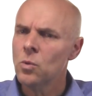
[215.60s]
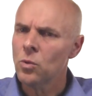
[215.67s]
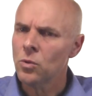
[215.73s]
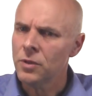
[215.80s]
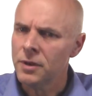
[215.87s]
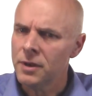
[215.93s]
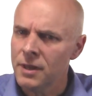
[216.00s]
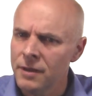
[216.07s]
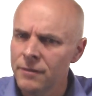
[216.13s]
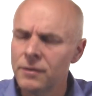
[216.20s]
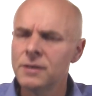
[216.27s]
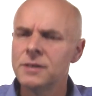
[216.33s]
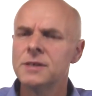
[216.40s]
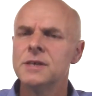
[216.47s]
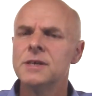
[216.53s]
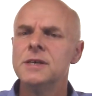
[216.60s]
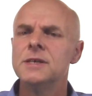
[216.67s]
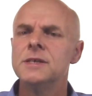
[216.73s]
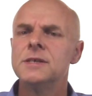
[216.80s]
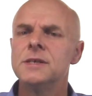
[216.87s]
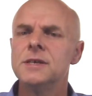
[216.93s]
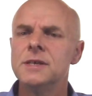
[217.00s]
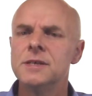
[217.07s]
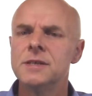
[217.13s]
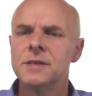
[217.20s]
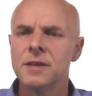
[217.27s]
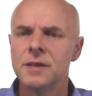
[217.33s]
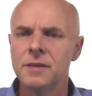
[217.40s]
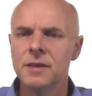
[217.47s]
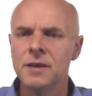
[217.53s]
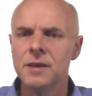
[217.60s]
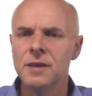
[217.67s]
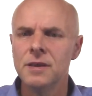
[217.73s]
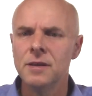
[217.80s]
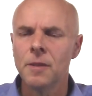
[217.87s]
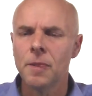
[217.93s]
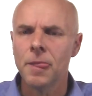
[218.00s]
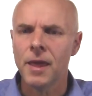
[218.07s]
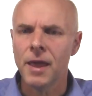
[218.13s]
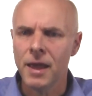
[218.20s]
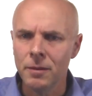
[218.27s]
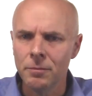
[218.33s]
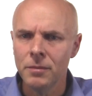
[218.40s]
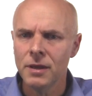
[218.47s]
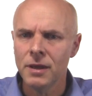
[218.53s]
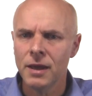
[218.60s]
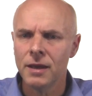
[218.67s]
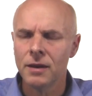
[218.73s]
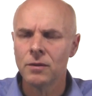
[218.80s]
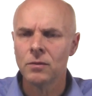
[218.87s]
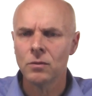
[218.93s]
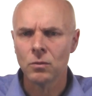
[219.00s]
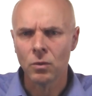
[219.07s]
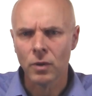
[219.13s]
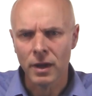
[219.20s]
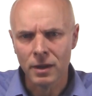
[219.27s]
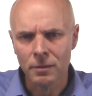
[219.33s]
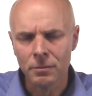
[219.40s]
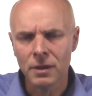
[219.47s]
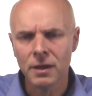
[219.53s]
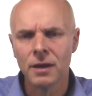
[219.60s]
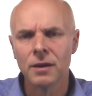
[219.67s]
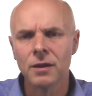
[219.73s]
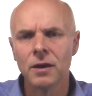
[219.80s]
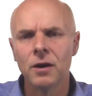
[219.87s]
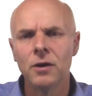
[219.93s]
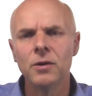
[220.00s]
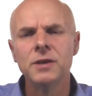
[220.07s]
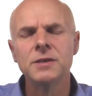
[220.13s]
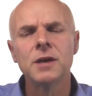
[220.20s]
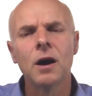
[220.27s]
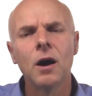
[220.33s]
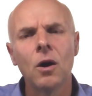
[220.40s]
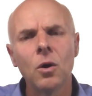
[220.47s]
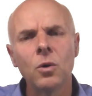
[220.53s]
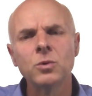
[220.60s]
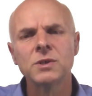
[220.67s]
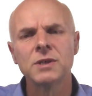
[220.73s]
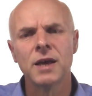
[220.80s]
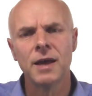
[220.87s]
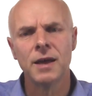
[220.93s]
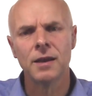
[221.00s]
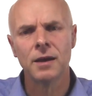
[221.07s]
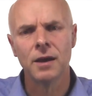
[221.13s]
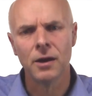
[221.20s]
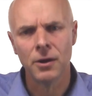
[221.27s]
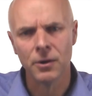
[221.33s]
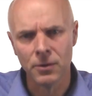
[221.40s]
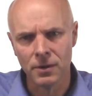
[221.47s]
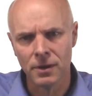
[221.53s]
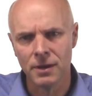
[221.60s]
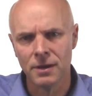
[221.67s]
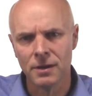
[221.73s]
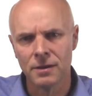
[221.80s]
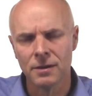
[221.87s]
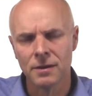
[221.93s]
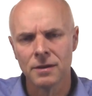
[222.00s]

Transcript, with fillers: Well, the difference is is that the NBN or NBN Co is a wholesaler only.